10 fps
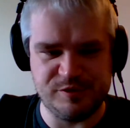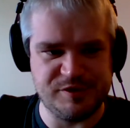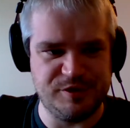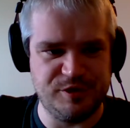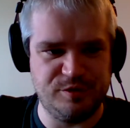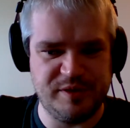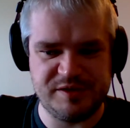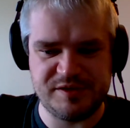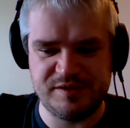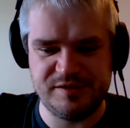was a little
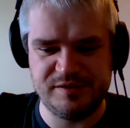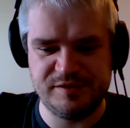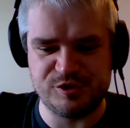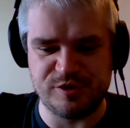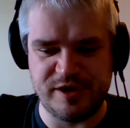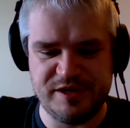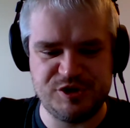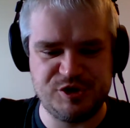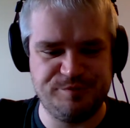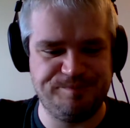bit
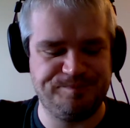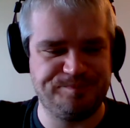strange.